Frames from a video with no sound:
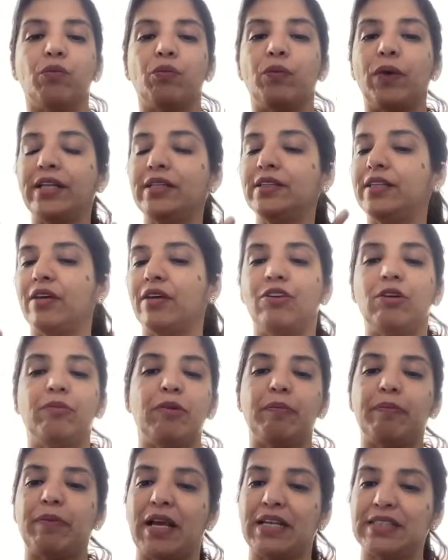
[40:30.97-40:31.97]
when there will
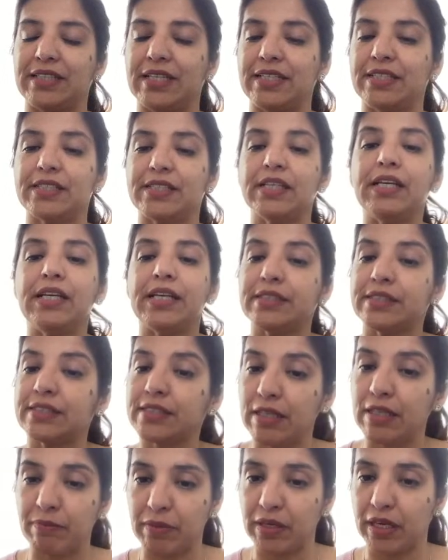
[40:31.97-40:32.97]
be placental
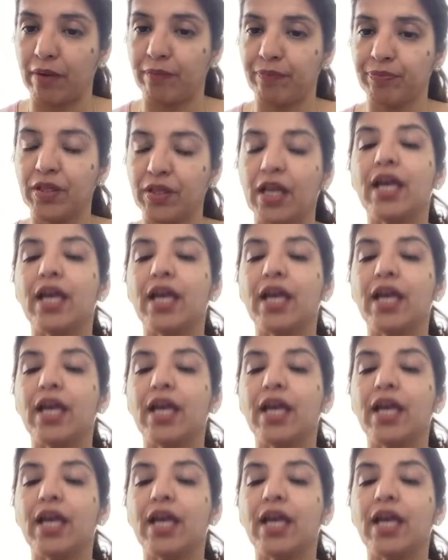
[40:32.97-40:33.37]
ischemia.